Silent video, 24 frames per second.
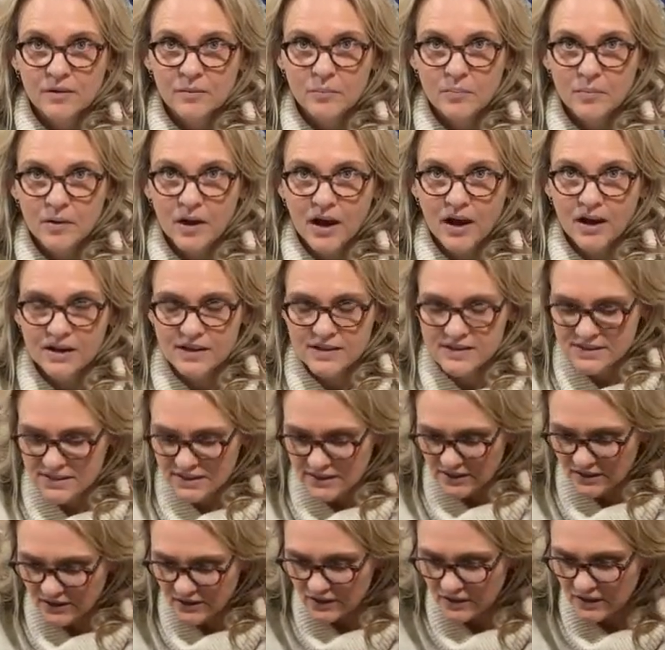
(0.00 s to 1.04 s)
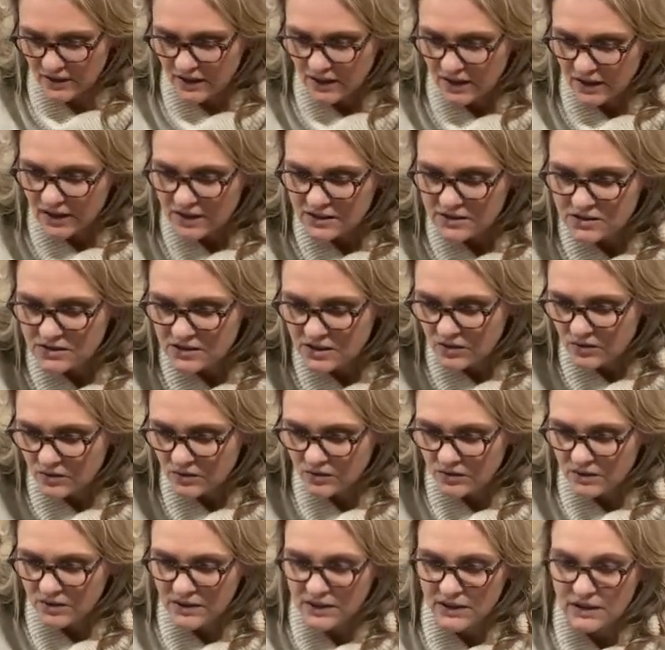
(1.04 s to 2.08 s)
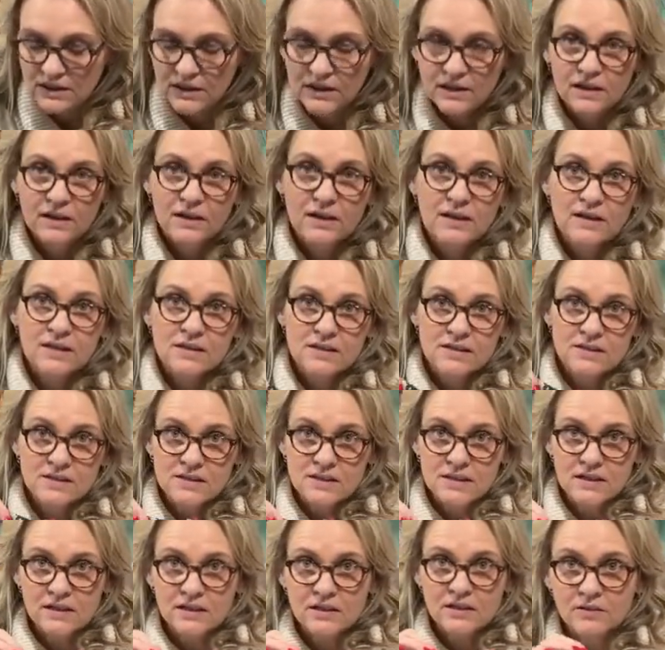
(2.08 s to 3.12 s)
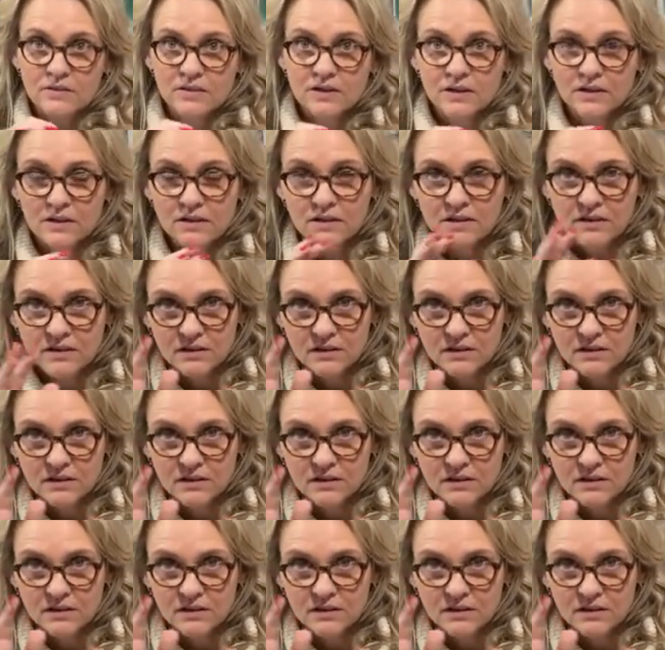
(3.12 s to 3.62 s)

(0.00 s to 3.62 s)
box here. So the interior